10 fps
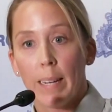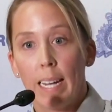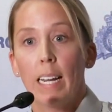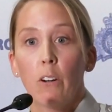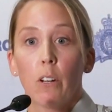
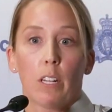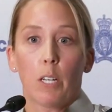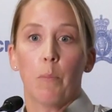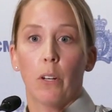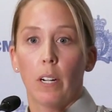get out of the
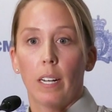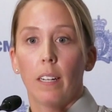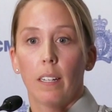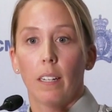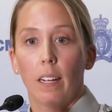
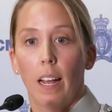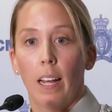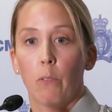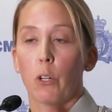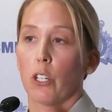community.
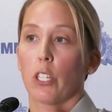And we're